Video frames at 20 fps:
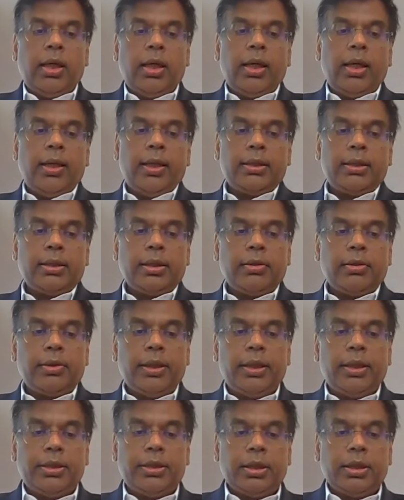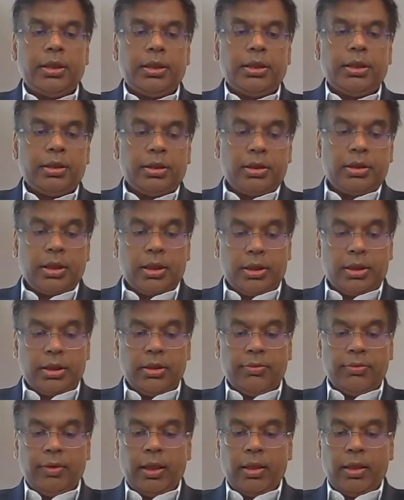and accelerate such, such
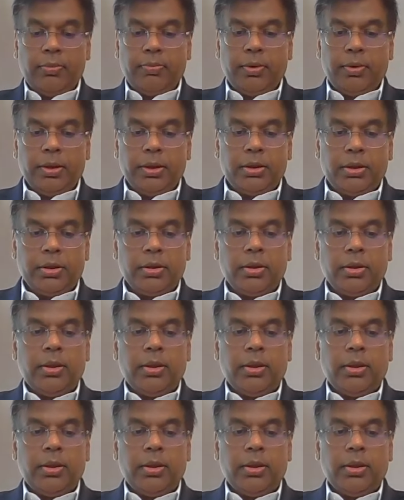development.